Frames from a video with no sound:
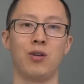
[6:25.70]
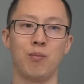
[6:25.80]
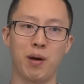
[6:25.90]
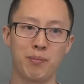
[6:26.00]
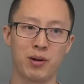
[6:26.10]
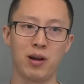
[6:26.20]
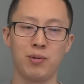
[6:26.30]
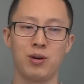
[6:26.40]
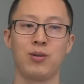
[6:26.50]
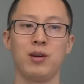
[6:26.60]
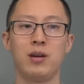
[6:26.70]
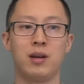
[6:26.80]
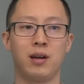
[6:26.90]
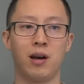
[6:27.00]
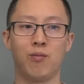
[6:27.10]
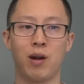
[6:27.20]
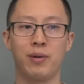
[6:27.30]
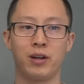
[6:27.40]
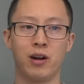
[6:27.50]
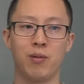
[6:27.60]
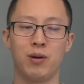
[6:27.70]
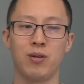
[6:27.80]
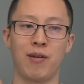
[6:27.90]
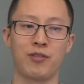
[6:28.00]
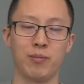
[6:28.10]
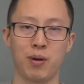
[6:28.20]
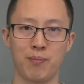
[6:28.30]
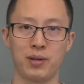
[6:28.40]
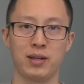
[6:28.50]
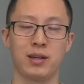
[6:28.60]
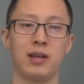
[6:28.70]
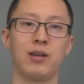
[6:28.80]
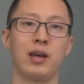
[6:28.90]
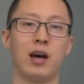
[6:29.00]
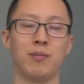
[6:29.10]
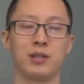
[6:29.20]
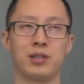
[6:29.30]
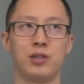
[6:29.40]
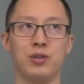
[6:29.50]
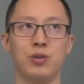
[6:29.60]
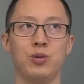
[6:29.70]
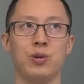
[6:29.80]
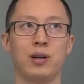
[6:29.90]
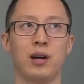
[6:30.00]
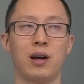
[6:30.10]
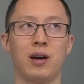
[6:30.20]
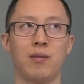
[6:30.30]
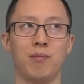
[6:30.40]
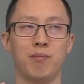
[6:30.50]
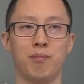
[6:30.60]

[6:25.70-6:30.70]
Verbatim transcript: or bump your elbow, um, rubbing your elbow after you bumped it helps to uh,